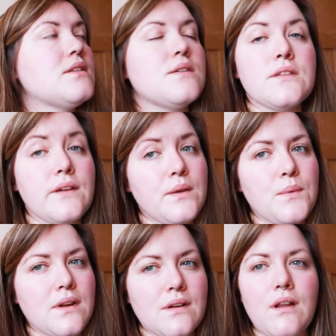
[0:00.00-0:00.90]
It's only
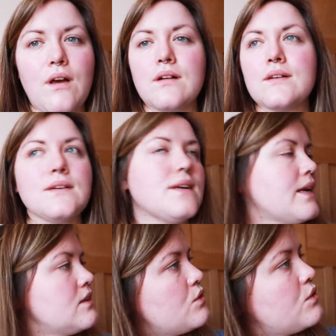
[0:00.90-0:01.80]
1 o'clock
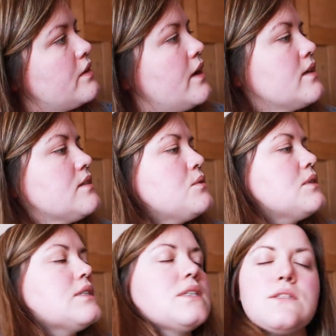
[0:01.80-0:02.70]
and all the yarn is
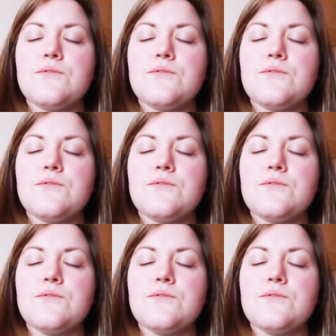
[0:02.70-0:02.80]
twisted,